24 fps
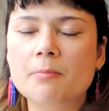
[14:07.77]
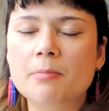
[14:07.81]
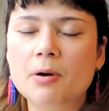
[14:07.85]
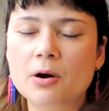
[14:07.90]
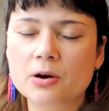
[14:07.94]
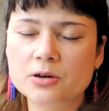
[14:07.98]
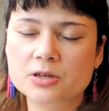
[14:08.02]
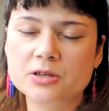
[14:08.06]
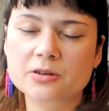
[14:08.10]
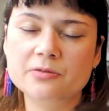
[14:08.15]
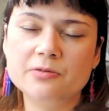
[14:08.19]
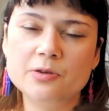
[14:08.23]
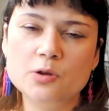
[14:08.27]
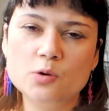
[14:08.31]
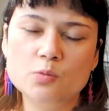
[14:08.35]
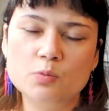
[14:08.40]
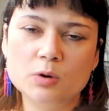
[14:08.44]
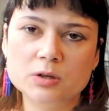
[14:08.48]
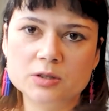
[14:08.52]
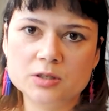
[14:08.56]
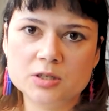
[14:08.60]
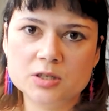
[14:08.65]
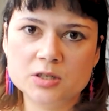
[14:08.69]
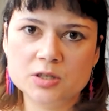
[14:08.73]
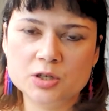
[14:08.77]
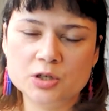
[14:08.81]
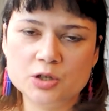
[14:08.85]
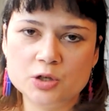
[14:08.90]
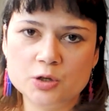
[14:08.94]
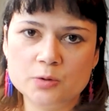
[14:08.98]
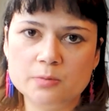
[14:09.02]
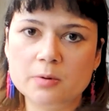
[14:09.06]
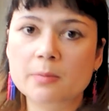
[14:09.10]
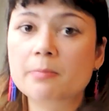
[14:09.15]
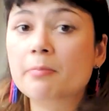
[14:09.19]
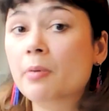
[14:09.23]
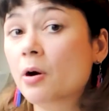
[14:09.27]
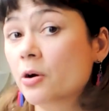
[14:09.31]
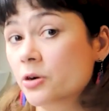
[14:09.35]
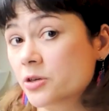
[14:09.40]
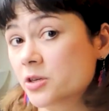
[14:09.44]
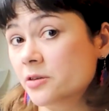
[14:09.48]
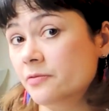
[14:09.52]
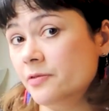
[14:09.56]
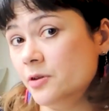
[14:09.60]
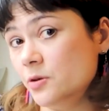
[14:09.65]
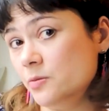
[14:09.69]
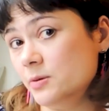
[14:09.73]
part of you wants to do but
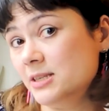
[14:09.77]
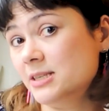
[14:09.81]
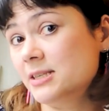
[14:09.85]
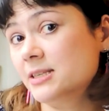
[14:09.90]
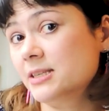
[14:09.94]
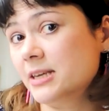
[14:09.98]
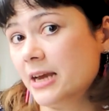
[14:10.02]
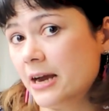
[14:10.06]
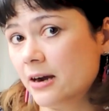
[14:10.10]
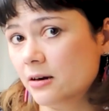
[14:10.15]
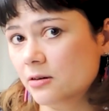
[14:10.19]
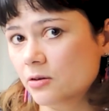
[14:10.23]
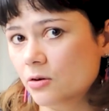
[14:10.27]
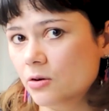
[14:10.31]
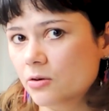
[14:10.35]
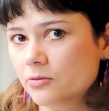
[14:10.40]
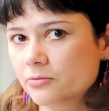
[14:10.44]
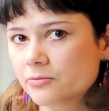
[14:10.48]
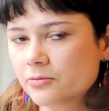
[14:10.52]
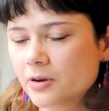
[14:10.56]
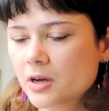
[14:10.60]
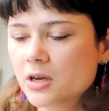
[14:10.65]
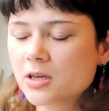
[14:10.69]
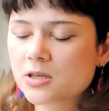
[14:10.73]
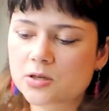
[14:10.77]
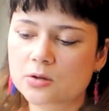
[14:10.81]
part of you is scared of?